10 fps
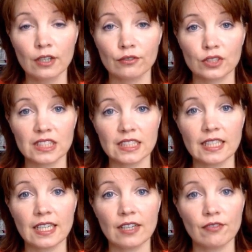for
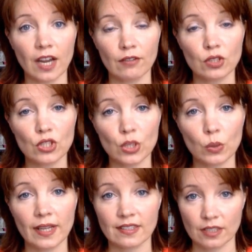GE502
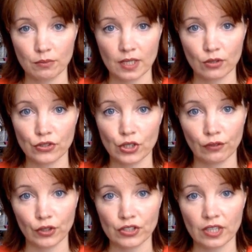at St. Peter's
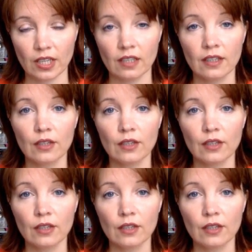University.